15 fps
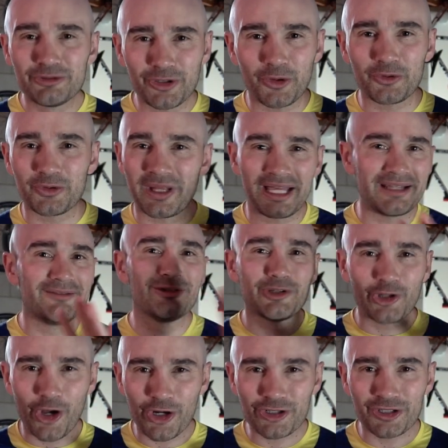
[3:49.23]
Don't do that.
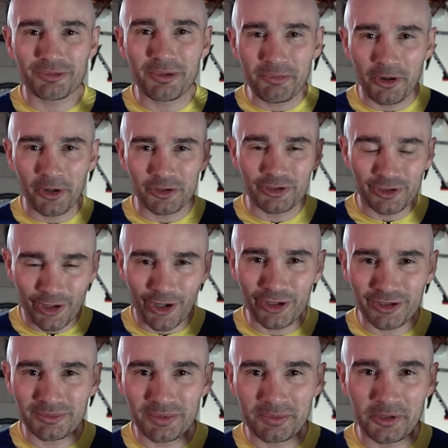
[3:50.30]
Long term approach, long
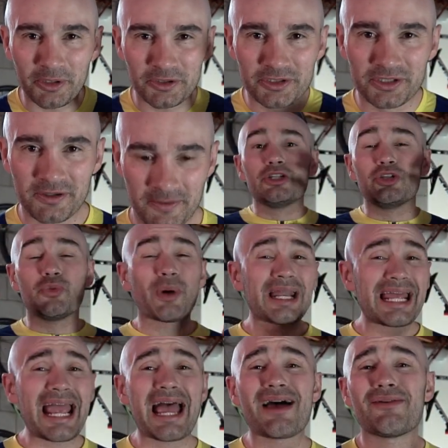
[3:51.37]
term approach. You
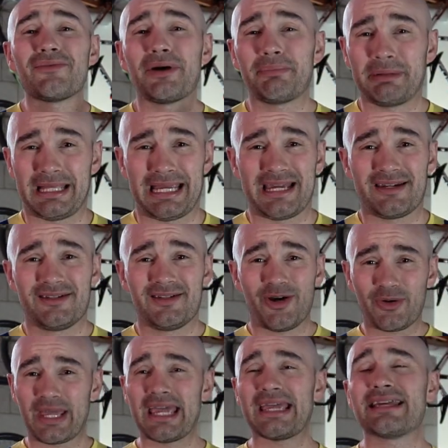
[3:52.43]
wanna have a plan,
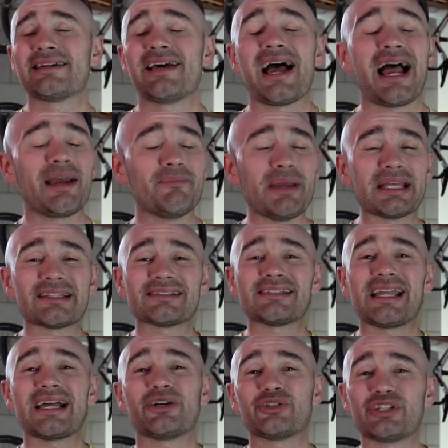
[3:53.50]
okay? I make this
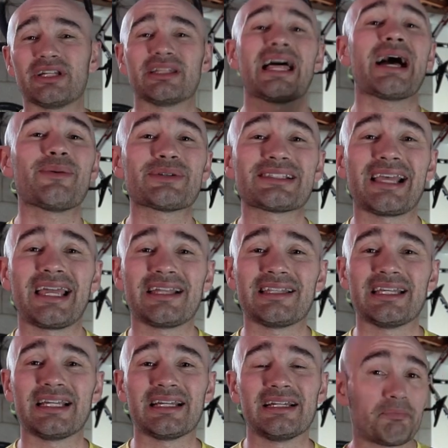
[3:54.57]
analogy a lot with
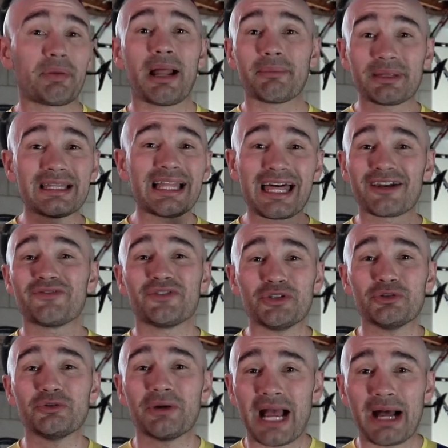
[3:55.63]
cycling. Probably a lot of
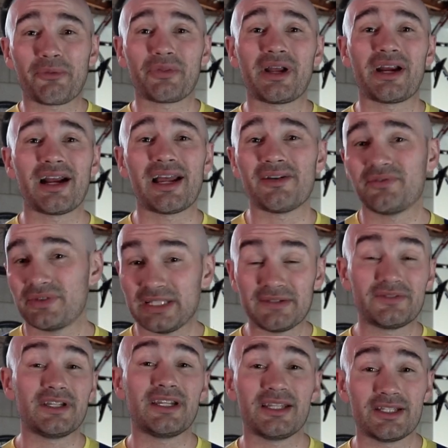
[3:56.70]
you out there have
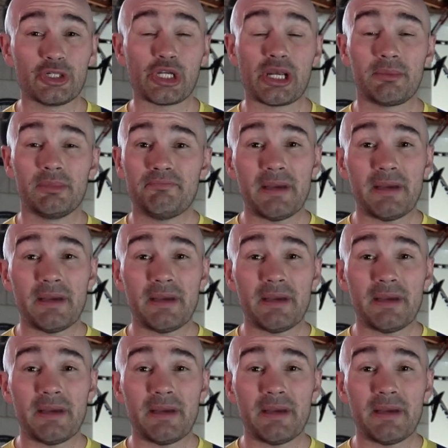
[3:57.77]
lifted in the gym.